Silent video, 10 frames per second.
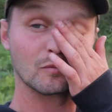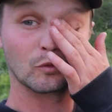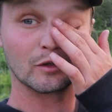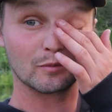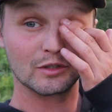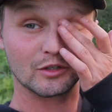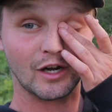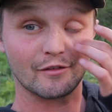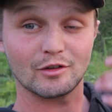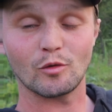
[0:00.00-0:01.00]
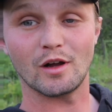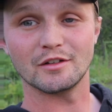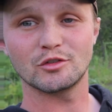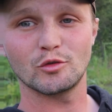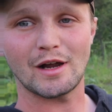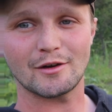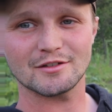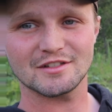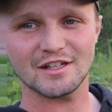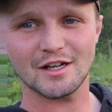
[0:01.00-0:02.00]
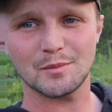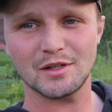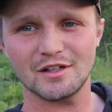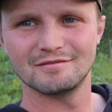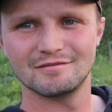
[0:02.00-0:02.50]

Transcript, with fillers: We've been driving, what, two hours to get up here?